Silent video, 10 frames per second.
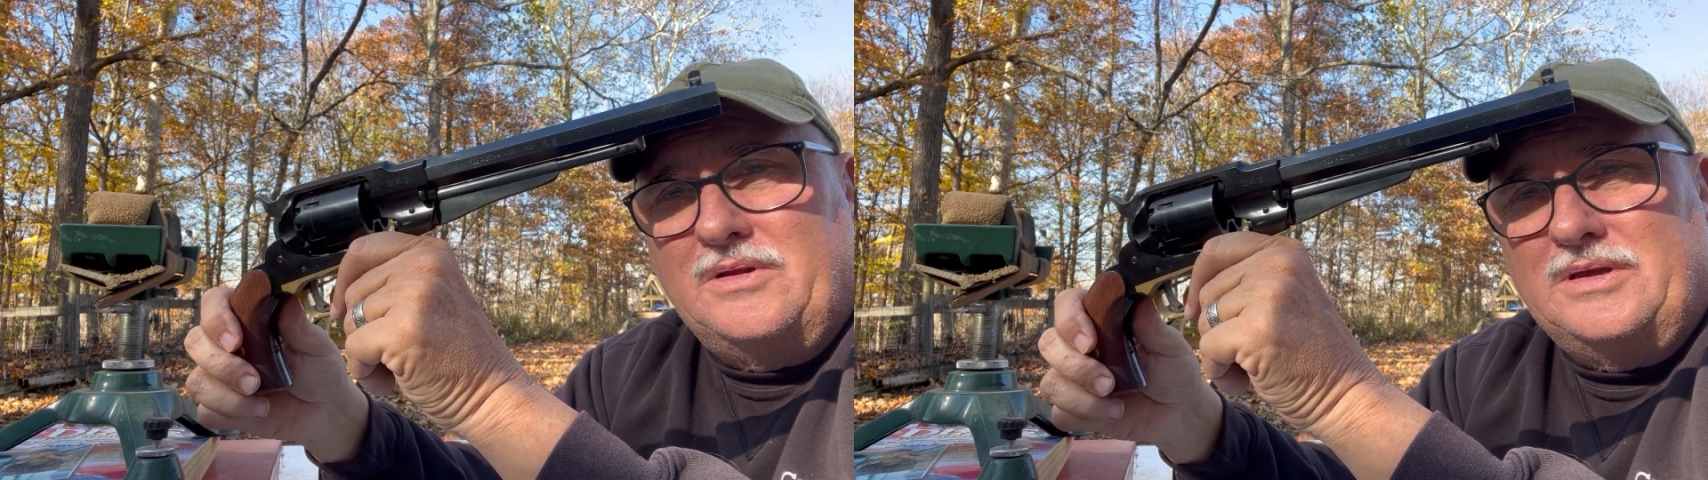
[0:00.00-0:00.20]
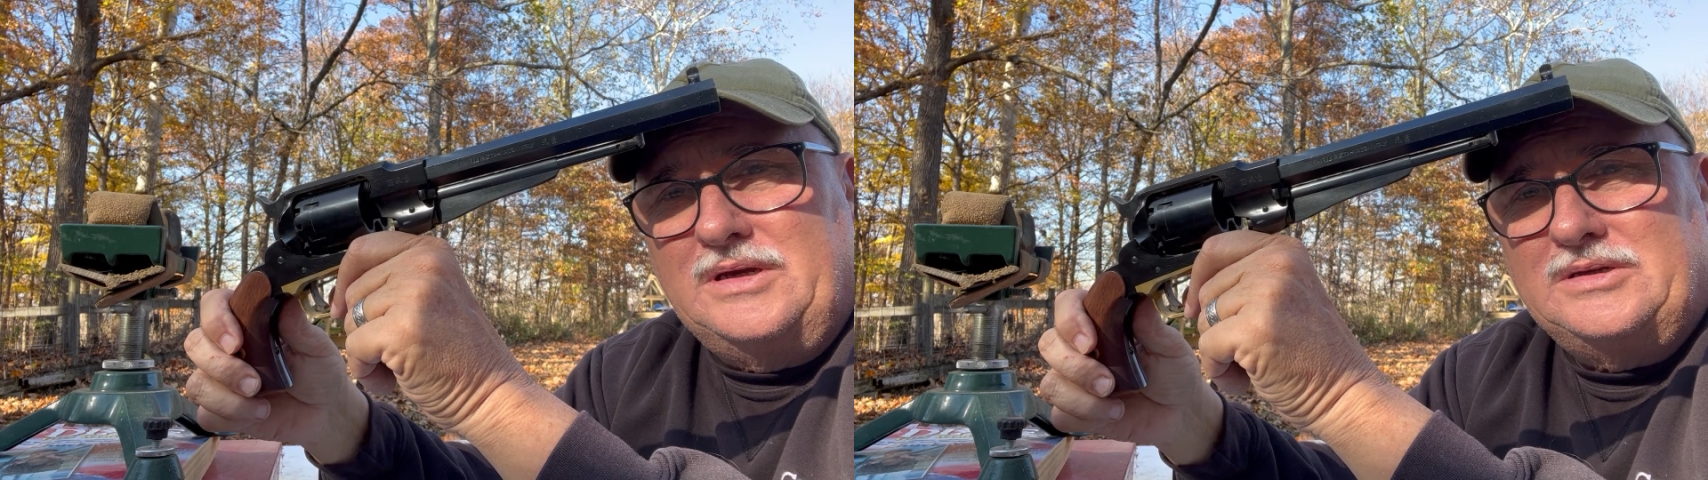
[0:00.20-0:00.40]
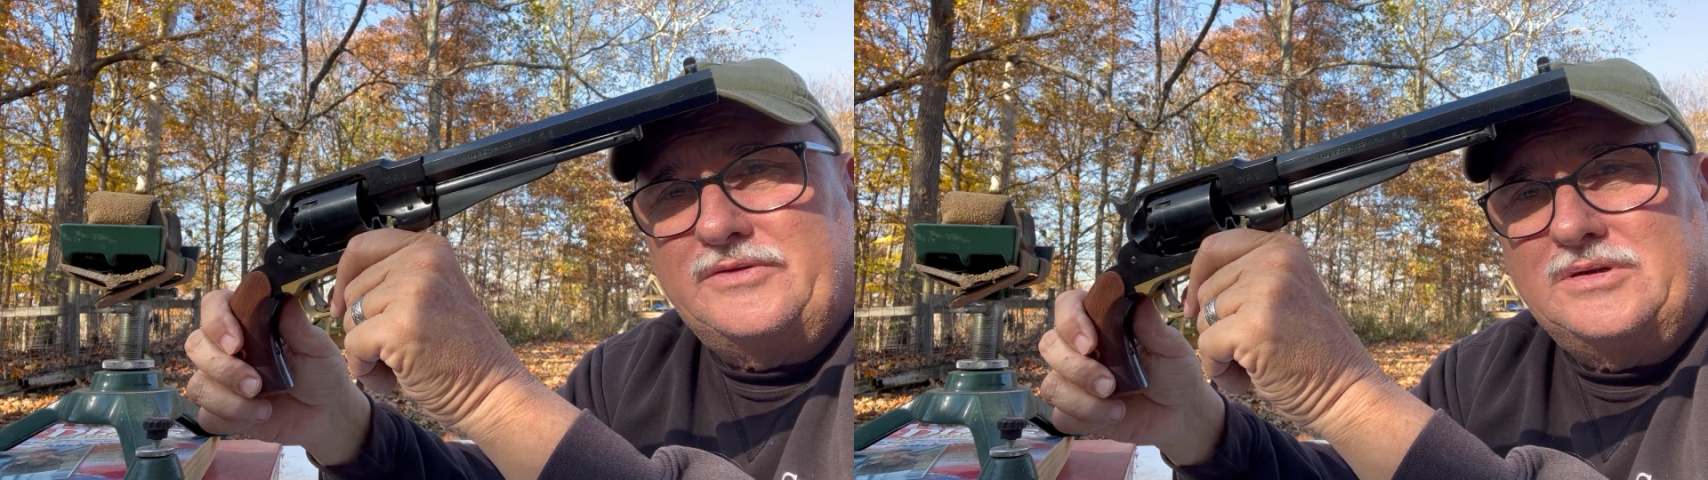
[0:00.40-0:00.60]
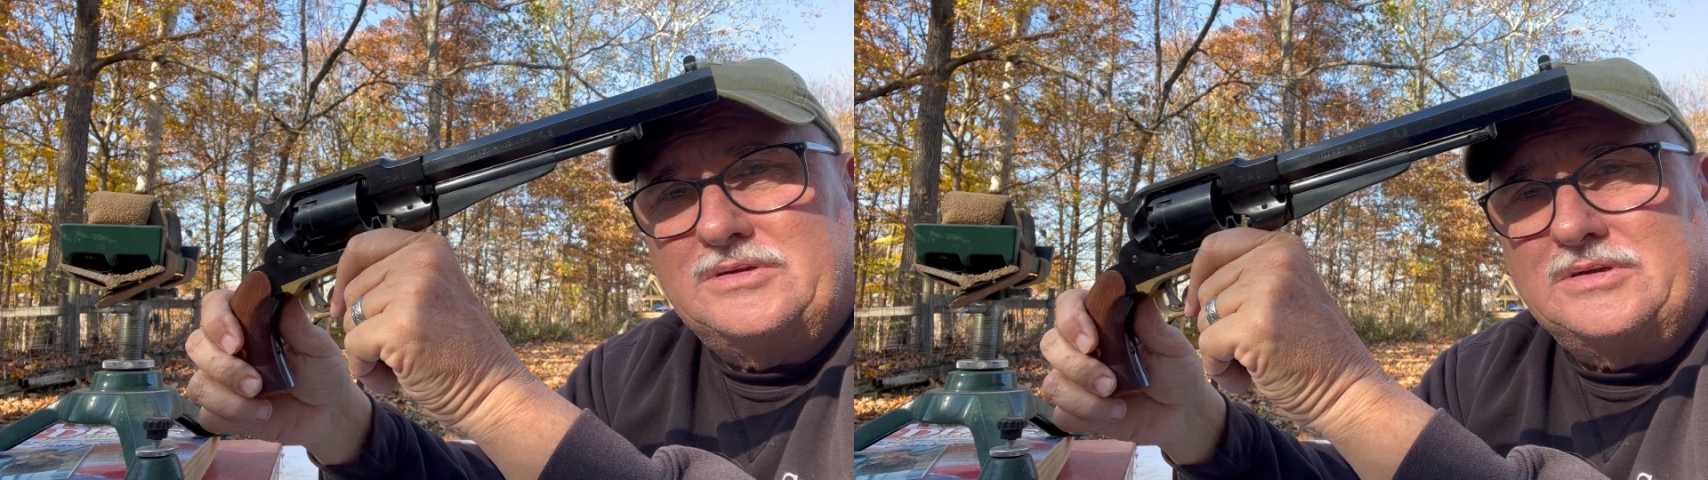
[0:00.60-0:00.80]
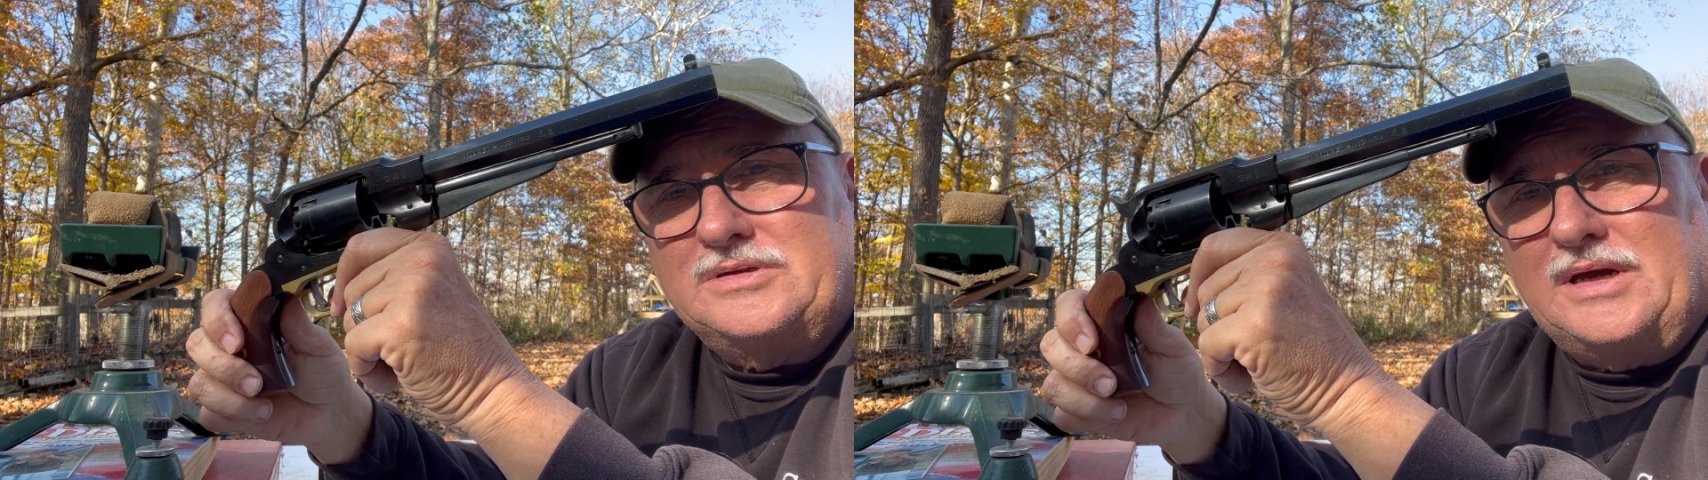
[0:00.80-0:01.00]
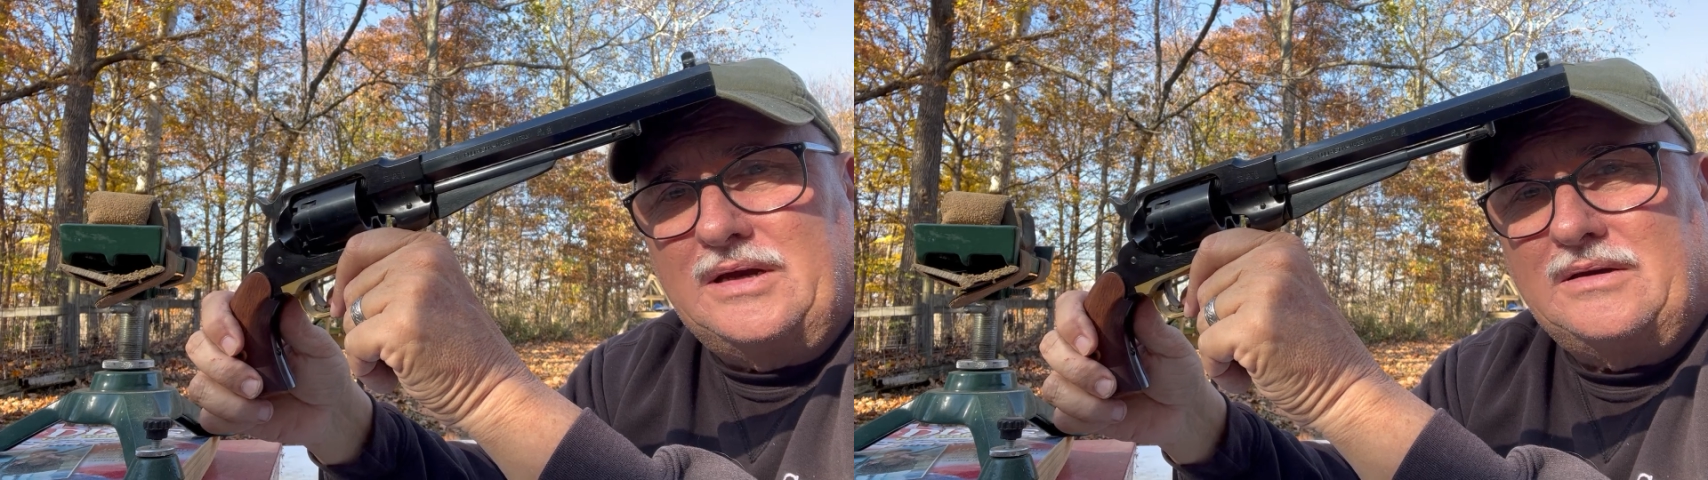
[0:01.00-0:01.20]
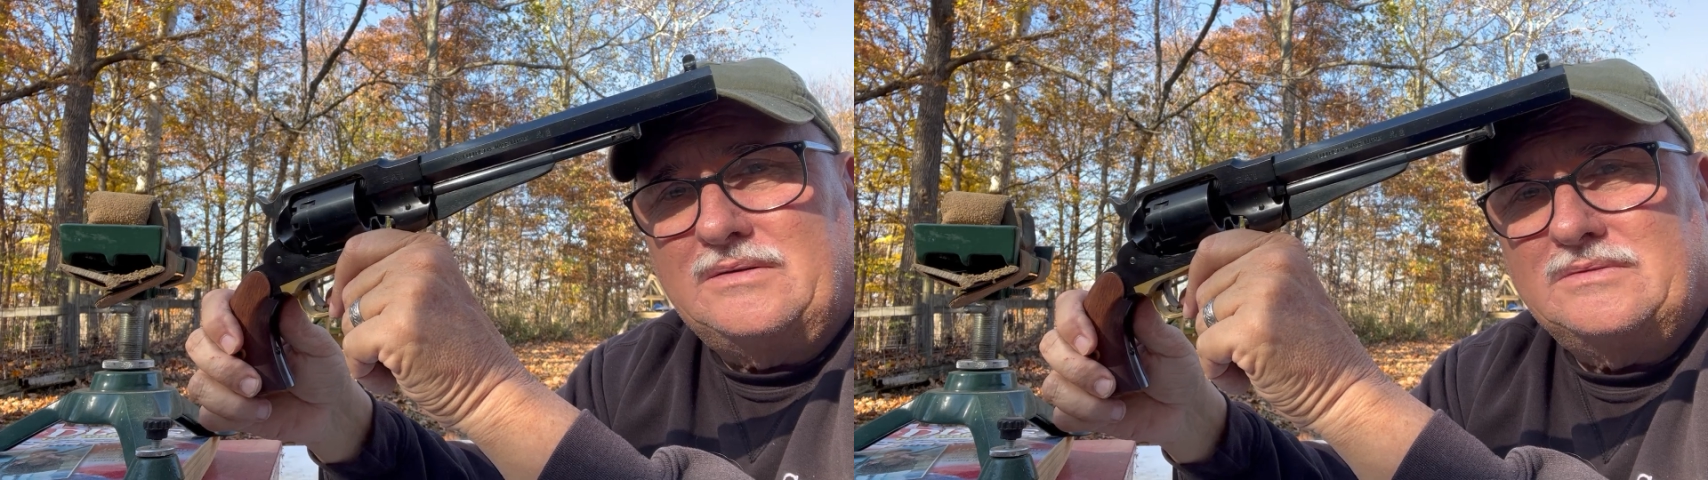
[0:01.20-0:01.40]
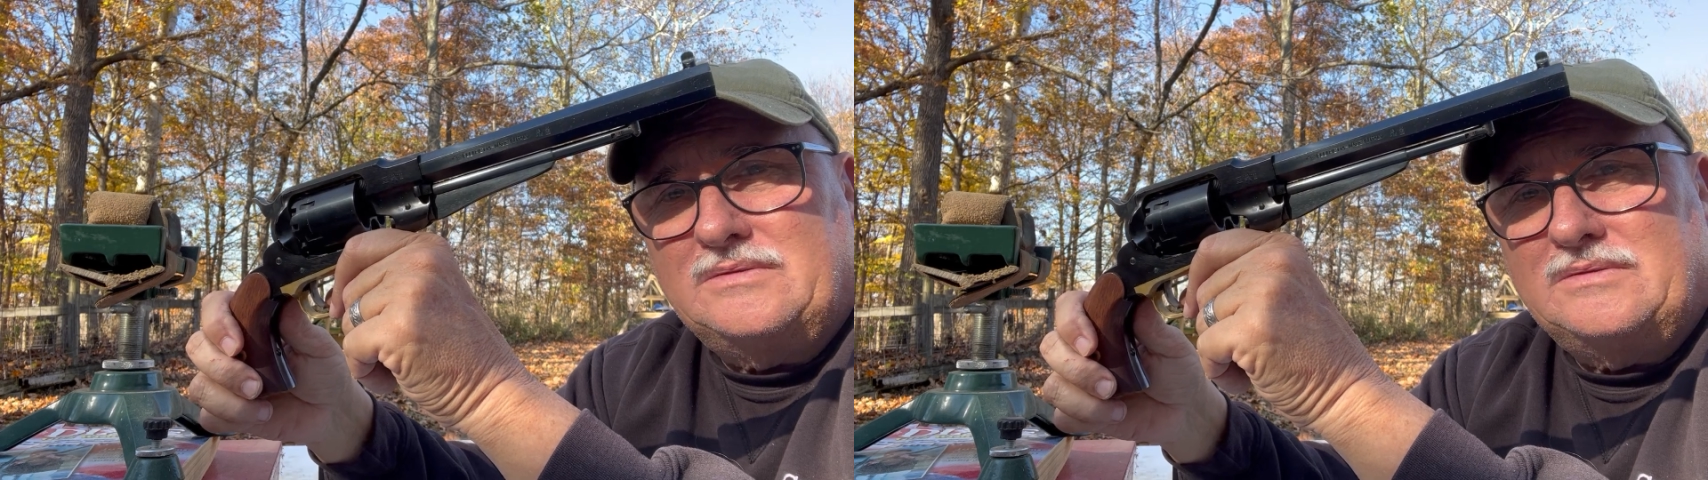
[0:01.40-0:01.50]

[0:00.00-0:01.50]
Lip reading: these his entire